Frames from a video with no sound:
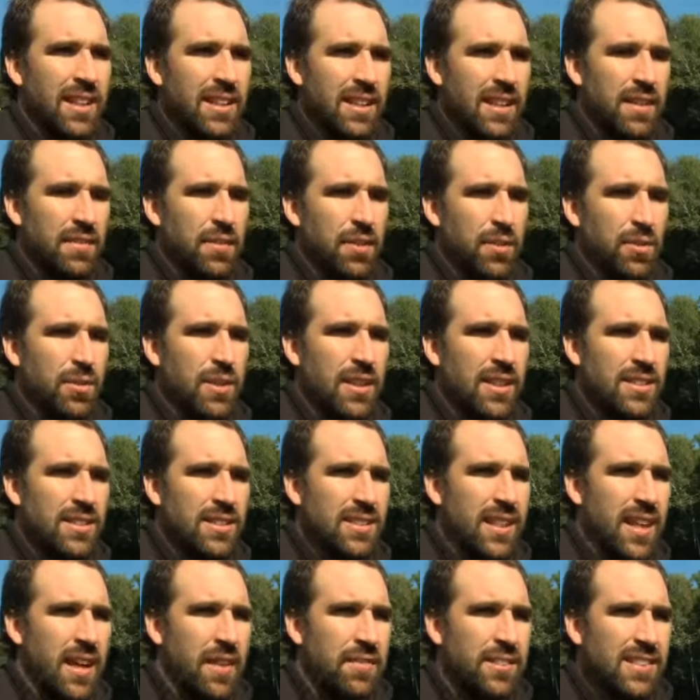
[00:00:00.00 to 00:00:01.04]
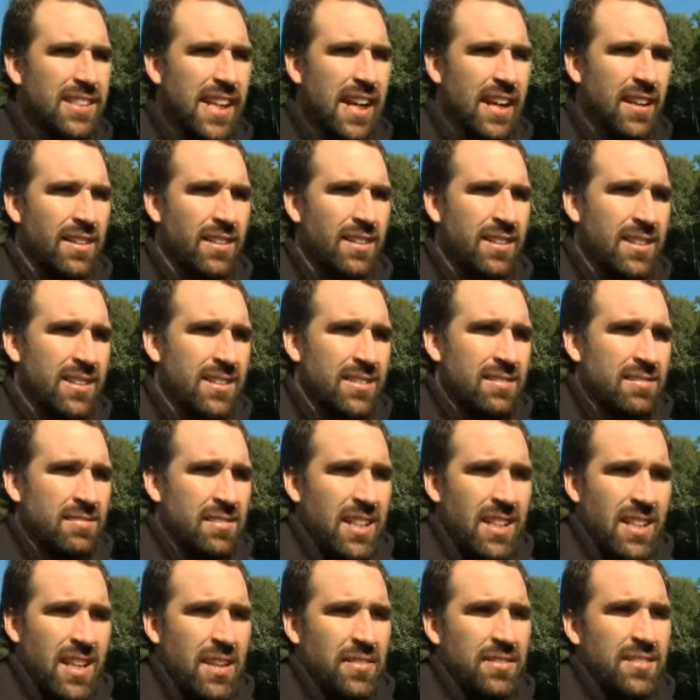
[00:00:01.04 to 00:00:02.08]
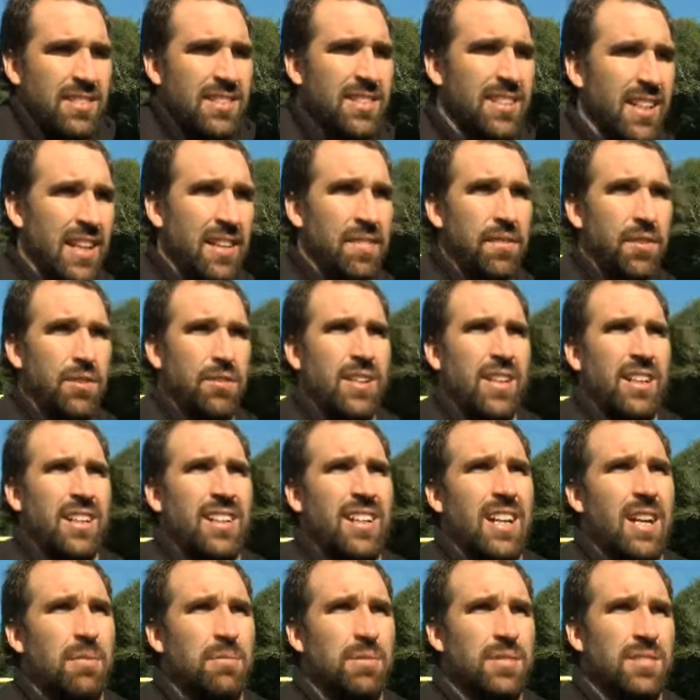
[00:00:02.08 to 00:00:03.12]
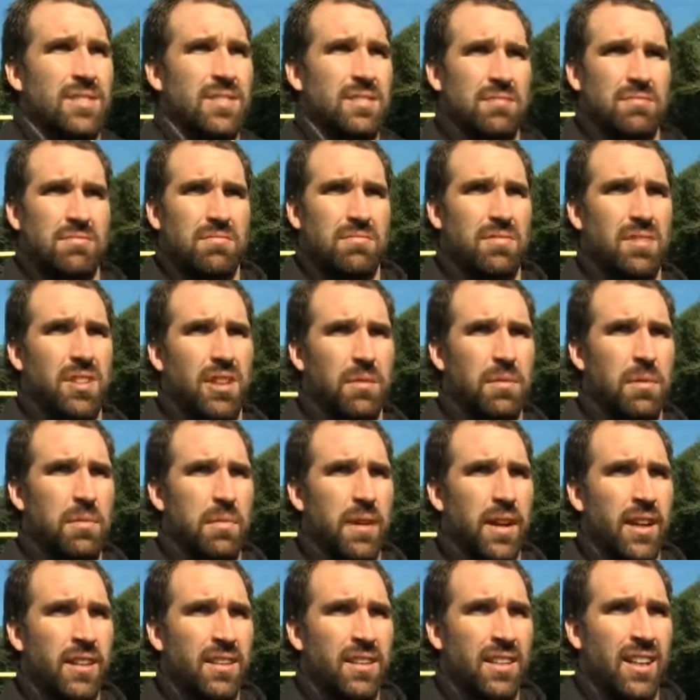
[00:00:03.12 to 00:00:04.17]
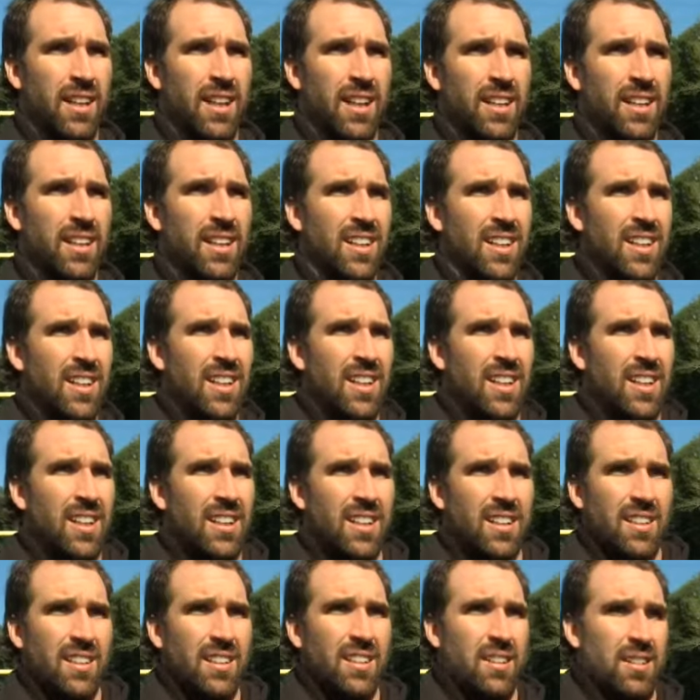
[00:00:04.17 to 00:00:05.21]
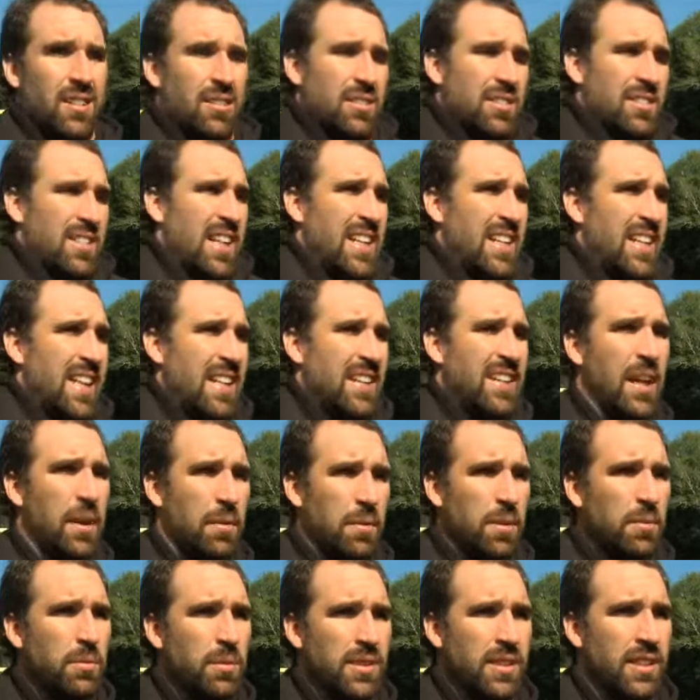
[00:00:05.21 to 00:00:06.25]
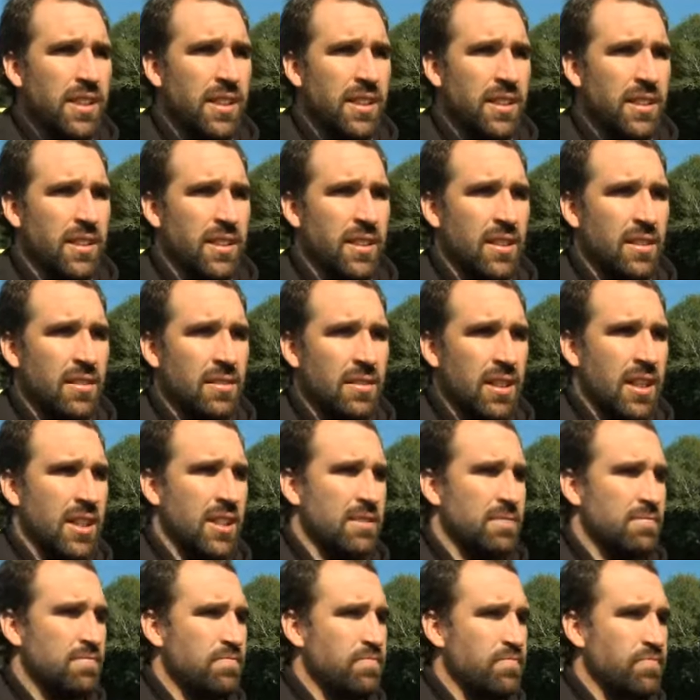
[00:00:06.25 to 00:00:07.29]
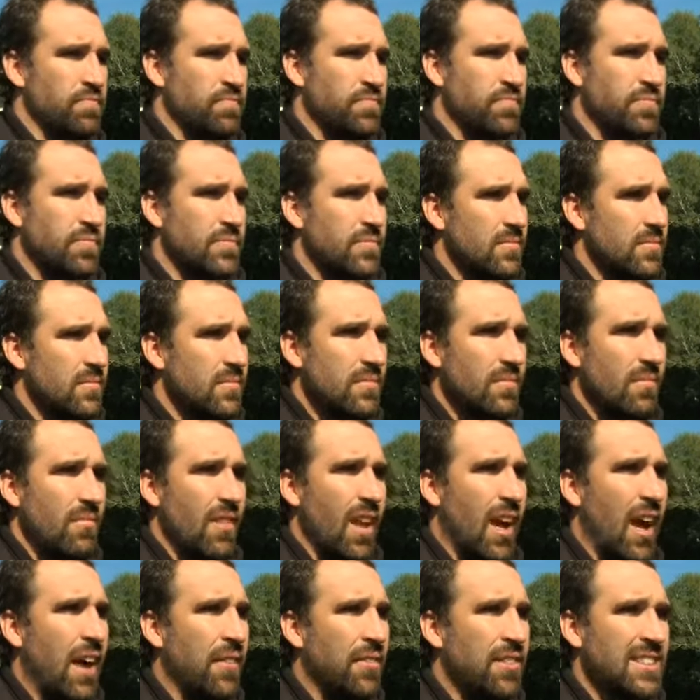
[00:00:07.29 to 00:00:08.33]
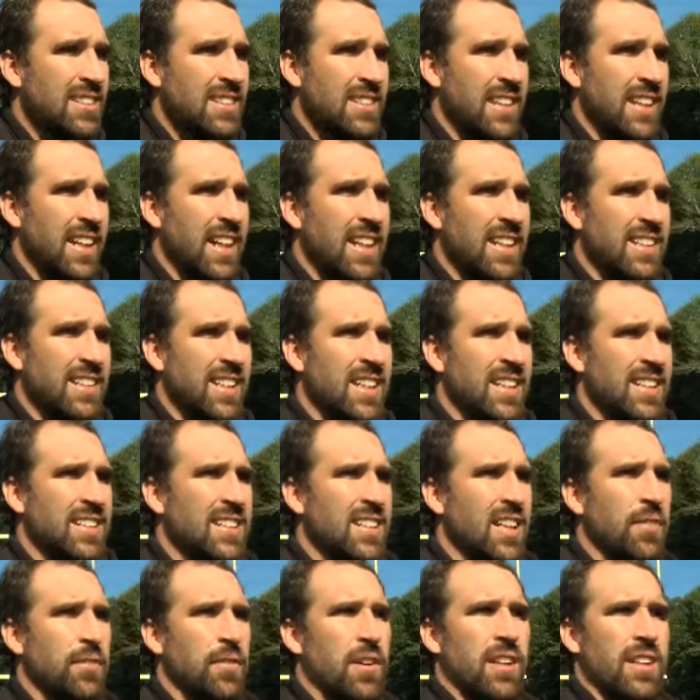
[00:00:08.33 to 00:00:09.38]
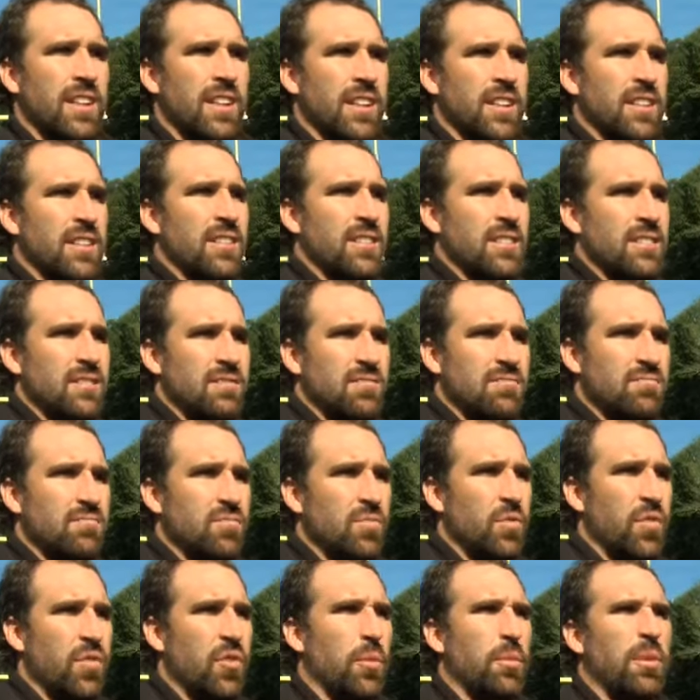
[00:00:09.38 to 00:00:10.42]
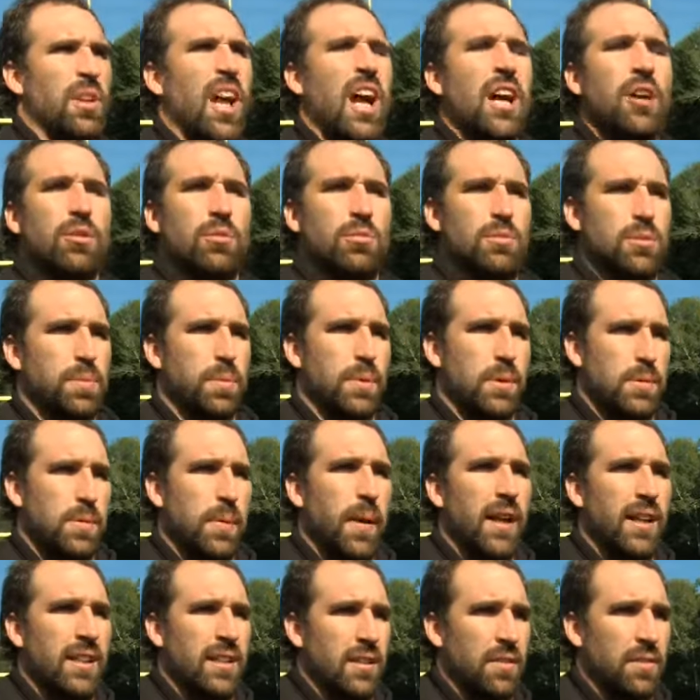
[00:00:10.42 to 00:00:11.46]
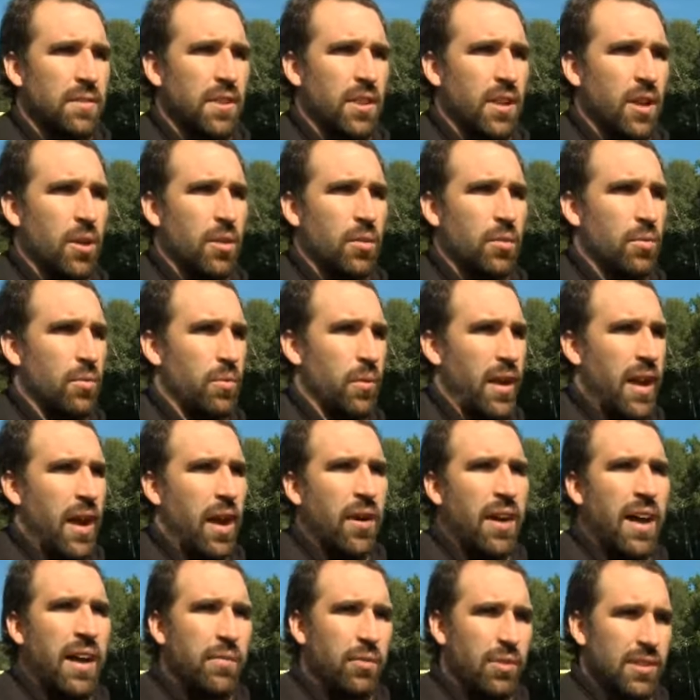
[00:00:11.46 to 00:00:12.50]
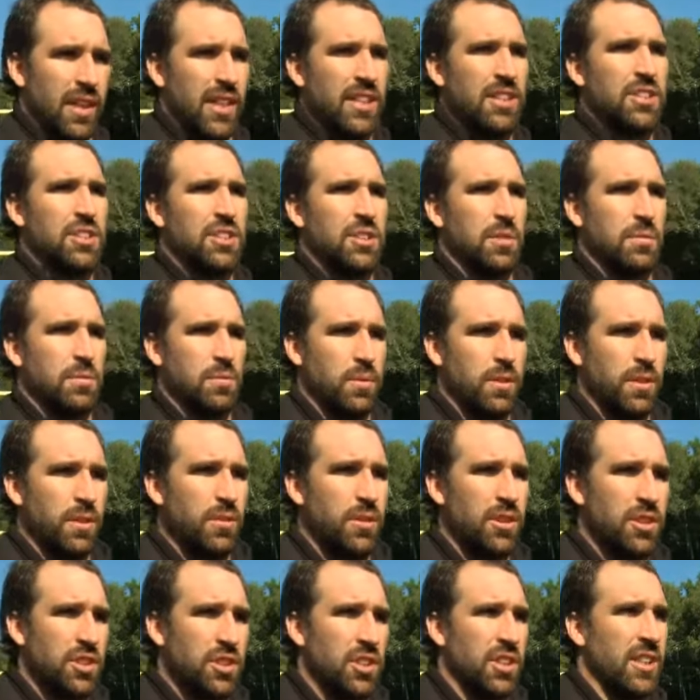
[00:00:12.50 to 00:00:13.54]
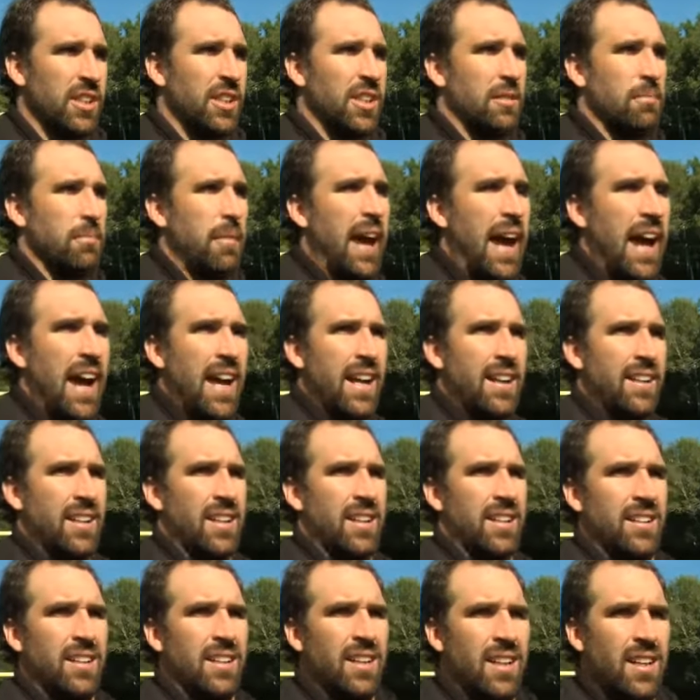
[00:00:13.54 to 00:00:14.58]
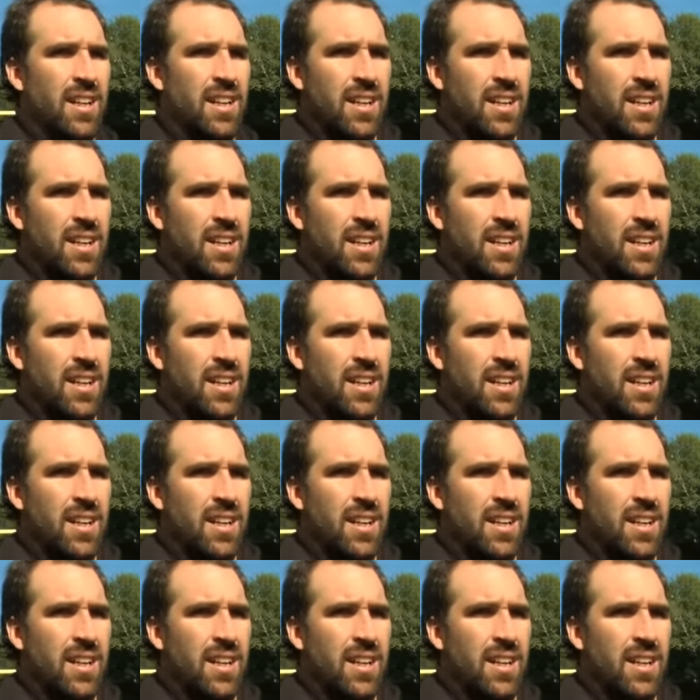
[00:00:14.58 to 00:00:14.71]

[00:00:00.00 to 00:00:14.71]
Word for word: that they viewed as having talent, and, and obviously they viewed that could help us, you know, be better, uh, you know, and, and, and they went with it, you know. Um, obviously, it, it's tough on Eden from locker room's perspective, you know, we all have relationships with Christian and Matt, and